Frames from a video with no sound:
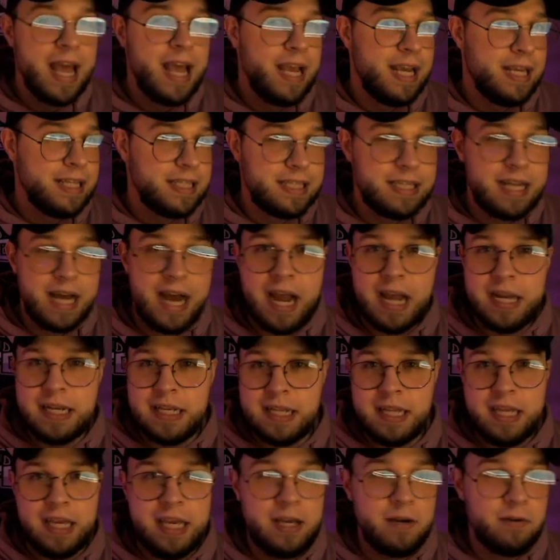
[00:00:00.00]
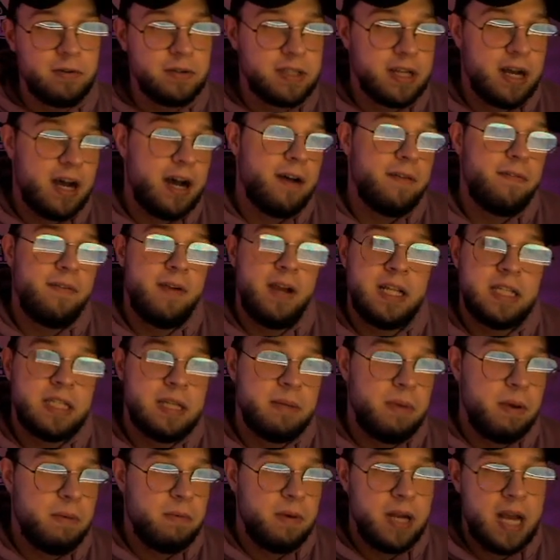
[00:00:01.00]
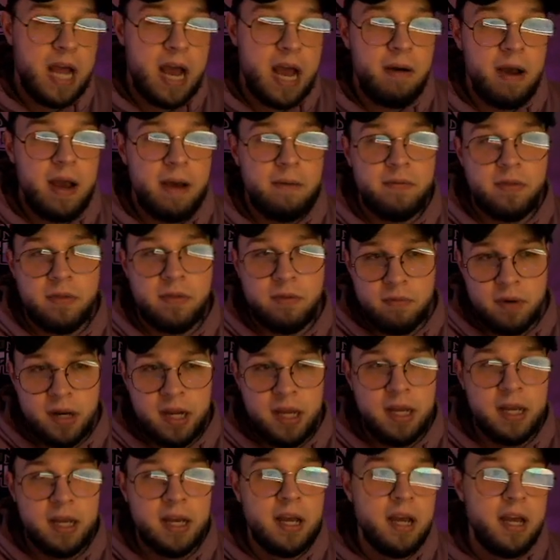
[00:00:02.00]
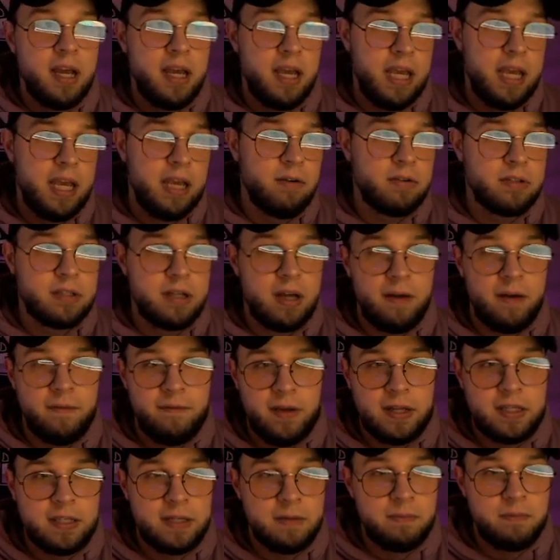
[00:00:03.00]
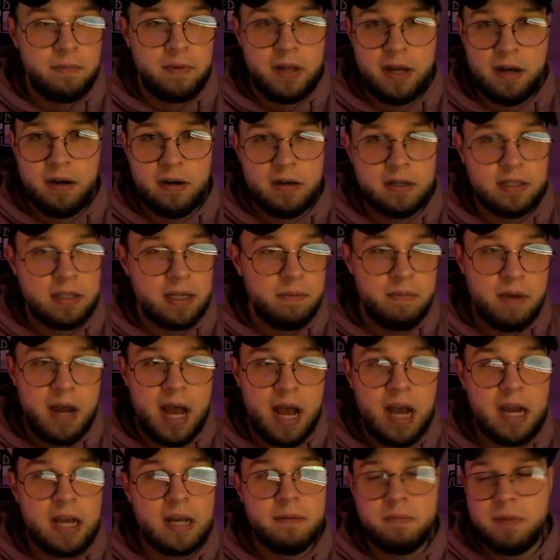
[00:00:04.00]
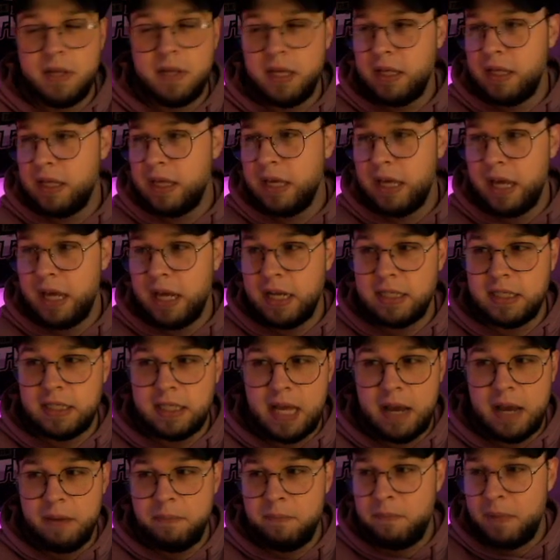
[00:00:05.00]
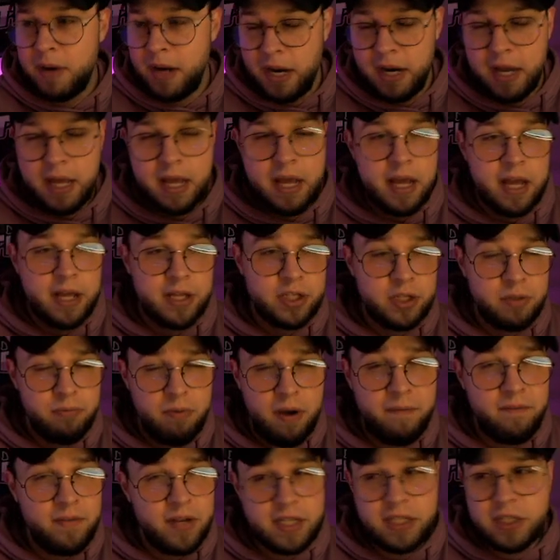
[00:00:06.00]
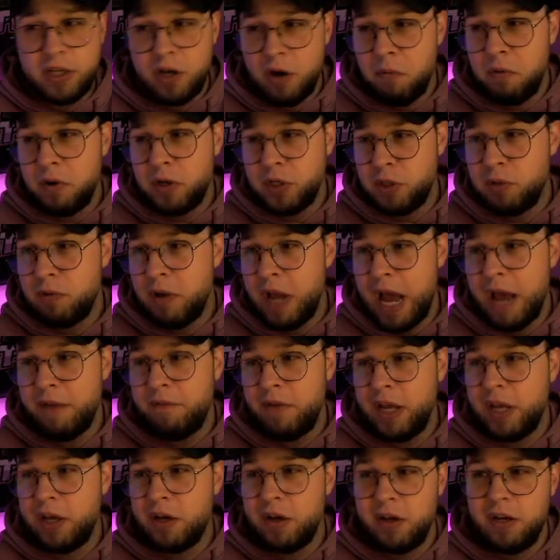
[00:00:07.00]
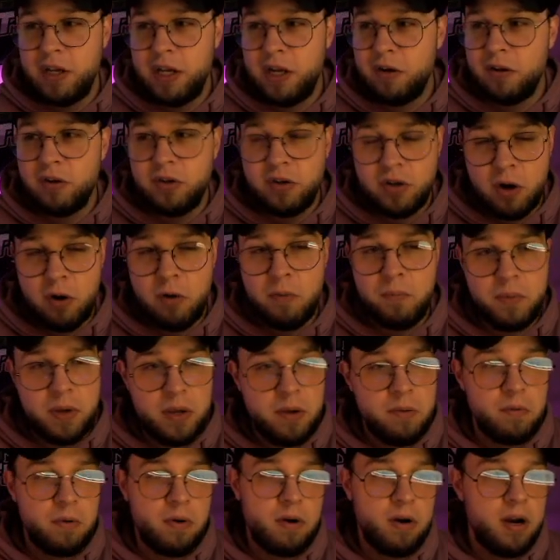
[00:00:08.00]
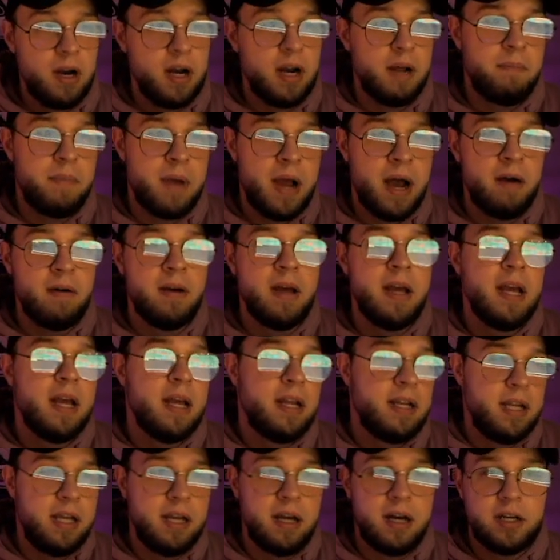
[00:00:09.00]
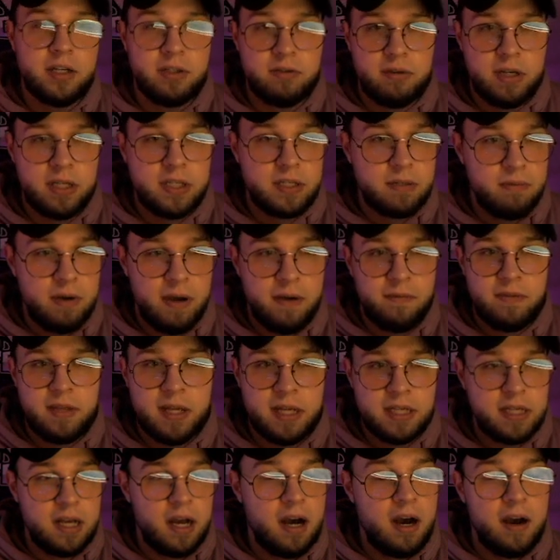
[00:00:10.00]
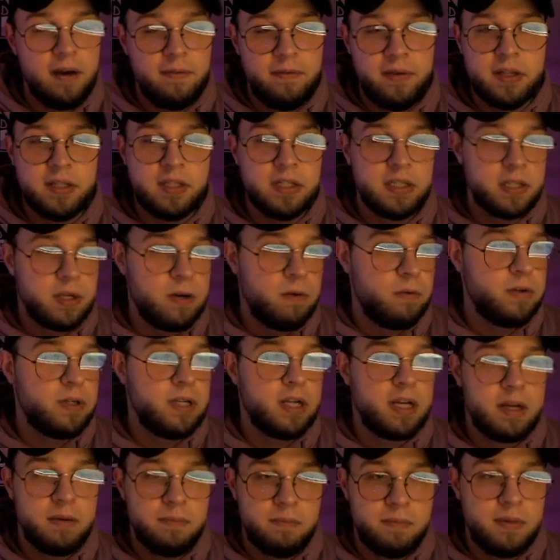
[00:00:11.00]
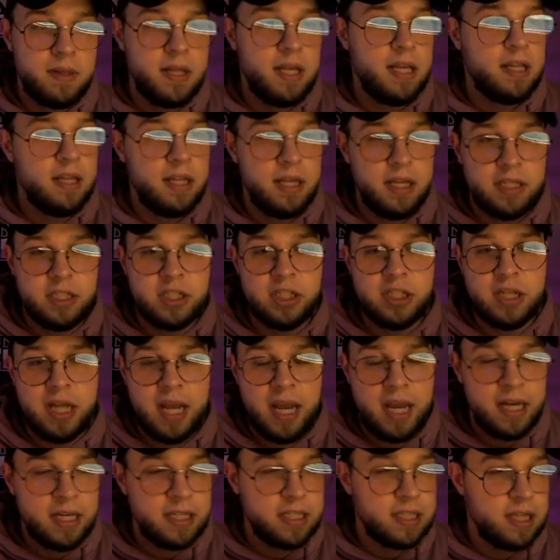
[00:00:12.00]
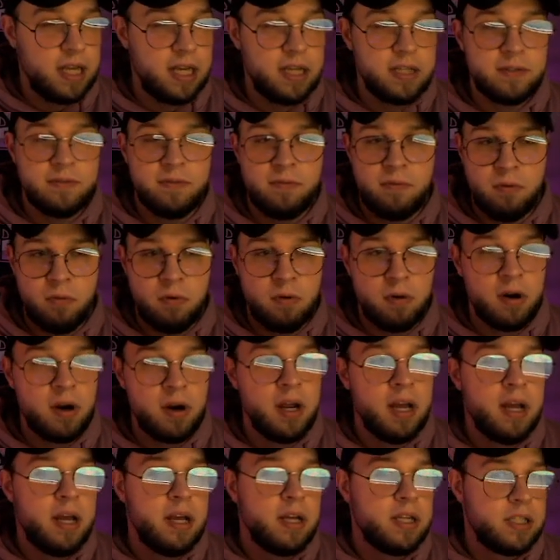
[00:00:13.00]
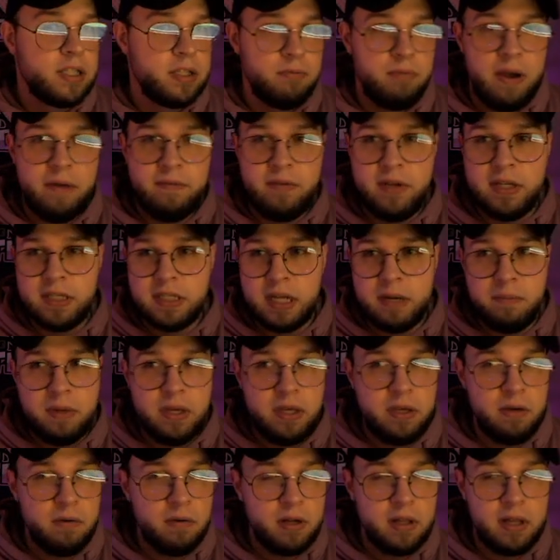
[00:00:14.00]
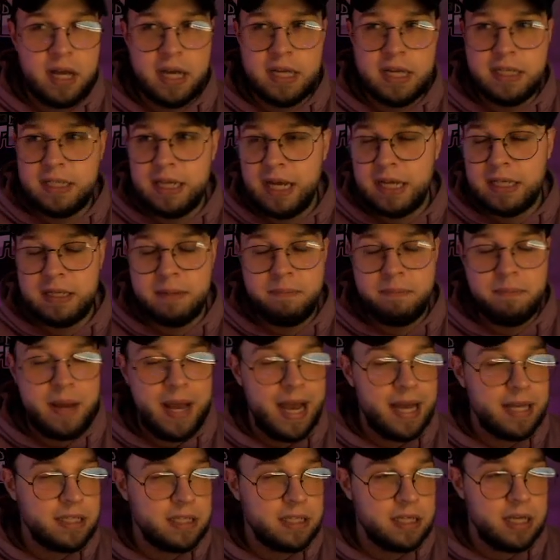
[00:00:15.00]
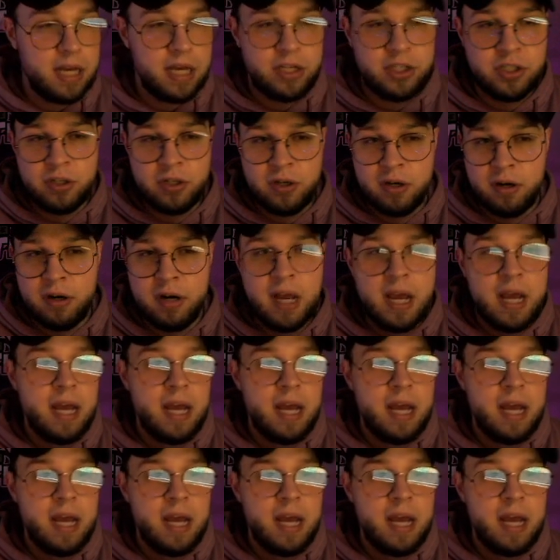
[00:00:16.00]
He's tied to the Eagles offense. I mean, we now have 3 Eagles offensive players. I'm not completely against that, but Swift is going to have a good year. Don't be worried about DeAndre Swift. This offense is going to completely change things for Swift. He's going to be utilized as a pass catcher.